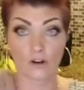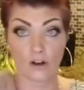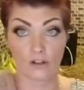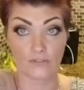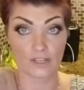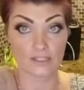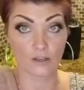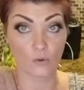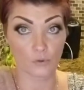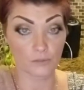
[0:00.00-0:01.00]
They're all nice
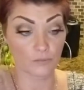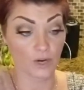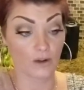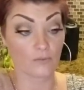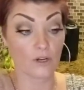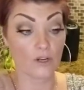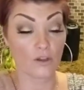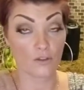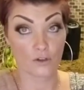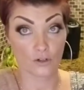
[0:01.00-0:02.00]
and golden brown.
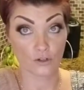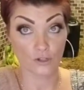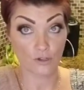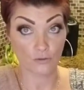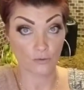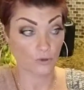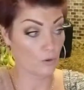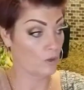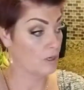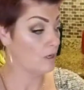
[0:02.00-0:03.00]
They're cooked
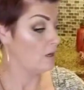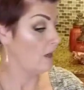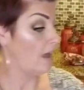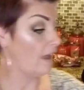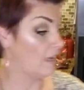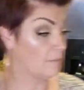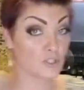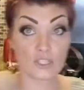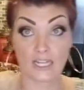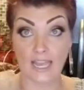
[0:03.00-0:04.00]
through. And I'm
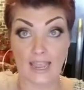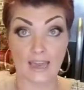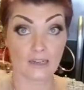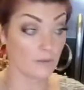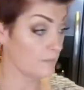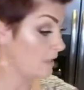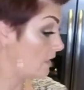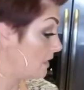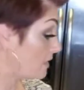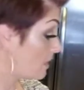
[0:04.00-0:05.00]
just gonna add them
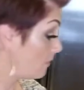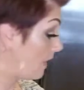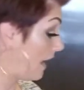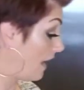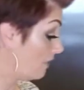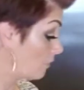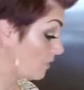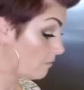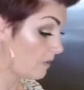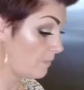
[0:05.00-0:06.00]
into the pot with
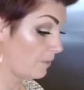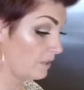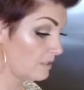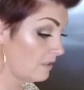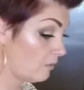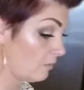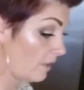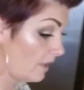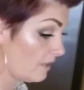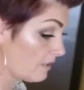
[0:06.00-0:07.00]
the meatballs and the
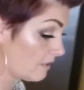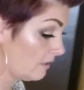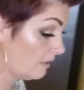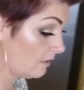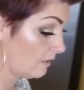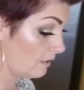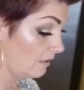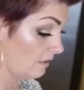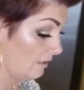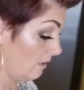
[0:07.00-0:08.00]
rice.
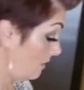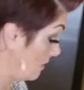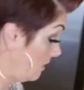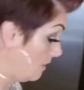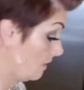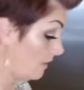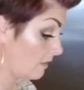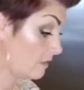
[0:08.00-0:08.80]
It